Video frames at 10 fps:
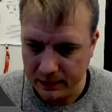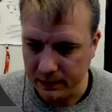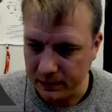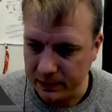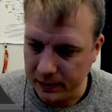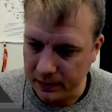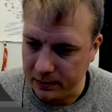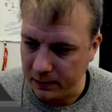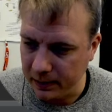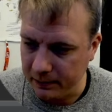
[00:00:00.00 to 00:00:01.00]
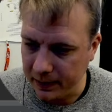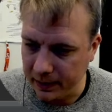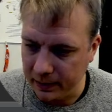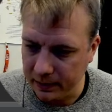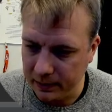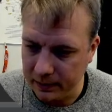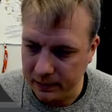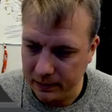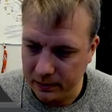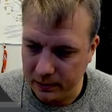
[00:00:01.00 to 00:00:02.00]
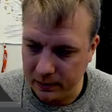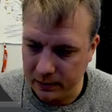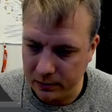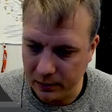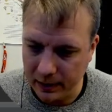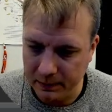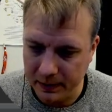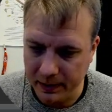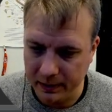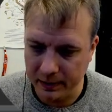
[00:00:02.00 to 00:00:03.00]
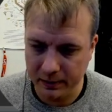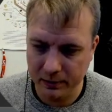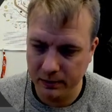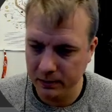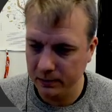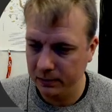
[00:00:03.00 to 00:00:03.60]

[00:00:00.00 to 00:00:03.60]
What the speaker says: what's that? So we have Adelaide, Chinstrap, and Gentoo.